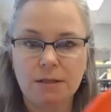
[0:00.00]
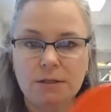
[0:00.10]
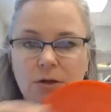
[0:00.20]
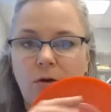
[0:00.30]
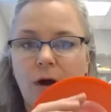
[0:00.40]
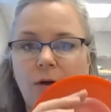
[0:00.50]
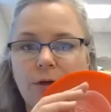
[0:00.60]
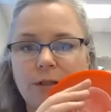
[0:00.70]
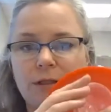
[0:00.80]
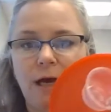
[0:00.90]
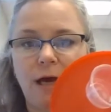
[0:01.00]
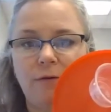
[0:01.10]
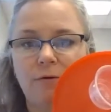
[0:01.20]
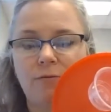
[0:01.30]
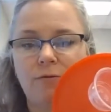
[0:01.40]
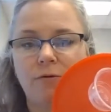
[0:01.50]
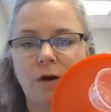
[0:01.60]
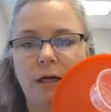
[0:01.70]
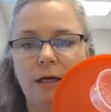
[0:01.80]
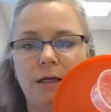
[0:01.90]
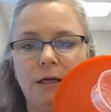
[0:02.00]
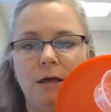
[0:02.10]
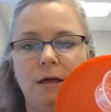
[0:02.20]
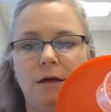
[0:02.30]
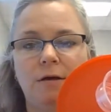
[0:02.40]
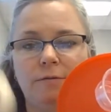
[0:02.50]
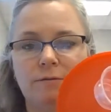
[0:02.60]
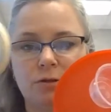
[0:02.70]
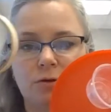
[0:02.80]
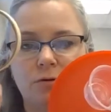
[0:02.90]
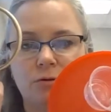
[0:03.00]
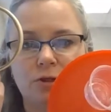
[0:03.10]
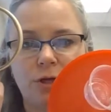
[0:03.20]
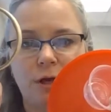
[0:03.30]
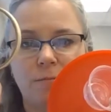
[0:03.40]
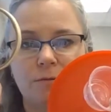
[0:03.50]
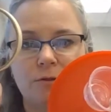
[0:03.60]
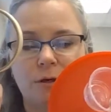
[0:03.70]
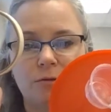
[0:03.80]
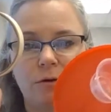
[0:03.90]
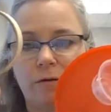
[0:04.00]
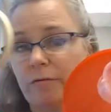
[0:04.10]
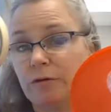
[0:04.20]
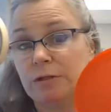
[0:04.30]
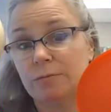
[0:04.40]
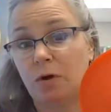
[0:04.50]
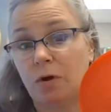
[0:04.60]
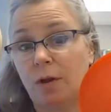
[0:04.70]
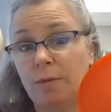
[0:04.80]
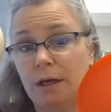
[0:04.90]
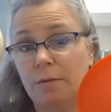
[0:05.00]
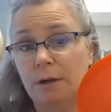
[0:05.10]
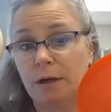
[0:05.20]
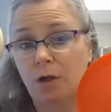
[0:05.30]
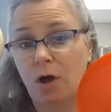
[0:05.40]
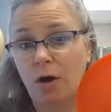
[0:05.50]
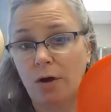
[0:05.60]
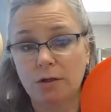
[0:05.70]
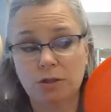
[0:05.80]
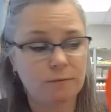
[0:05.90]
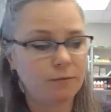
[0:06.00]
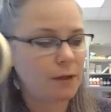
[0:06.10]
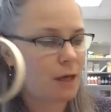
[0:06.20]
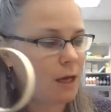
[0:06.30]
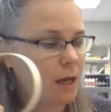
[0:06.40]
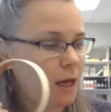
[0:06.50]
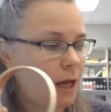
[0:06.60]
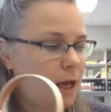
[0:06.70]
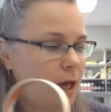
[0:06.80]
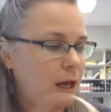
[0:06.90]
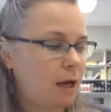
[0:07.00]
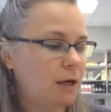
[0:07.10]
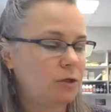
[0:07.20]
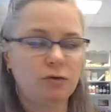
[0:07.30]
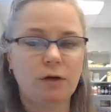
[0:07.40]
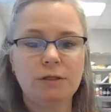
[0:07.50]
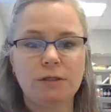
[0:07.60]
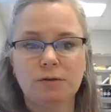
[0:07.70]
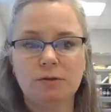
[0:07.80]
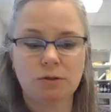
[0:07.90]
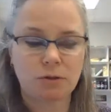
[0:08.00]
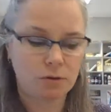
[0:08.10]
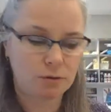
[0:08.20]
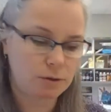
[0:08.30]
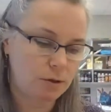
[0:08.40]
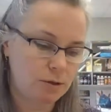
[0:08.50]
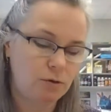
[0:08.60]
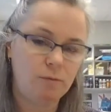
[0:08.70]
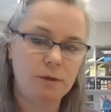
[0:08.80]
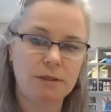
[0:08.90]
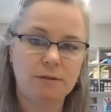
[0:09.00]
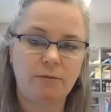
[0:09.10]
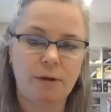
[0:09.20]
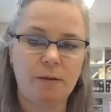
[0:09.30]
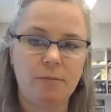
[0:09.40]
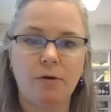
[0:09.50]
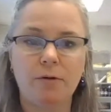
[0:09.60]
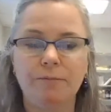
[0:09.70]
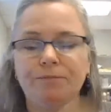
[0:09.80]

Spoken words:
So I wanted to have a variety of circle shapes. So I sort of have a small, a medium, and a large. And I traced those circles onto a piece of paper.